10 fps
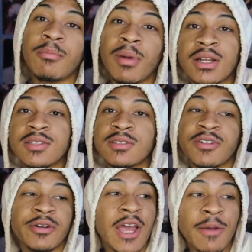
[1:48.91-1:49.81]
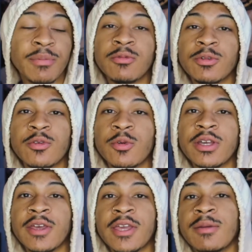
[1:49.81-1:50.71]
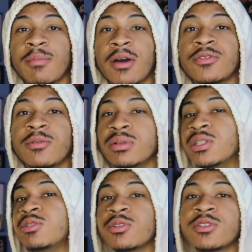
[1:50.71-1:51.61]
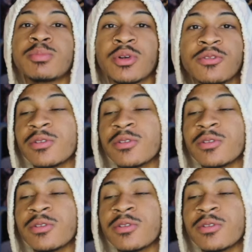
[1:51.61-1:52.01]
I'm honestly very happy with the way they came out. The bleach was perfect.